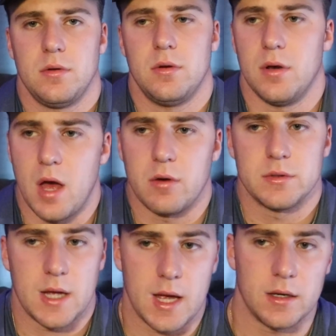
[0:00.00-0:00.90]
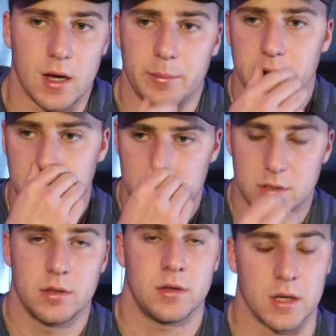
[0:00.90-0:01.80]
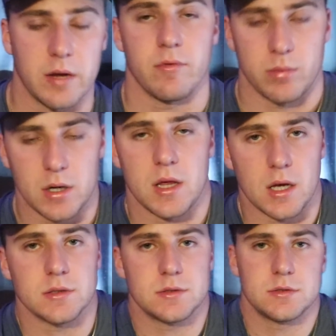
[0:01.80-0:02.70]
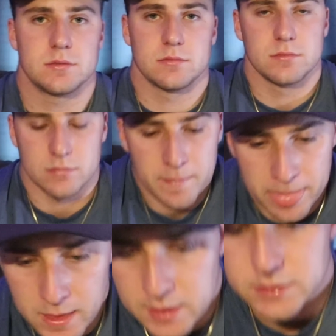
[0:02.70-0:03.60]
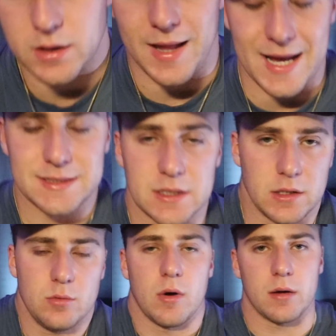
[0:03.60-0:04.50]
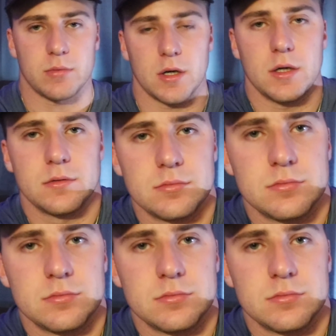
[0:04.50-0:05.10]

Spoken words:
You do not want to end up like everybody else. The last thing you want, bro.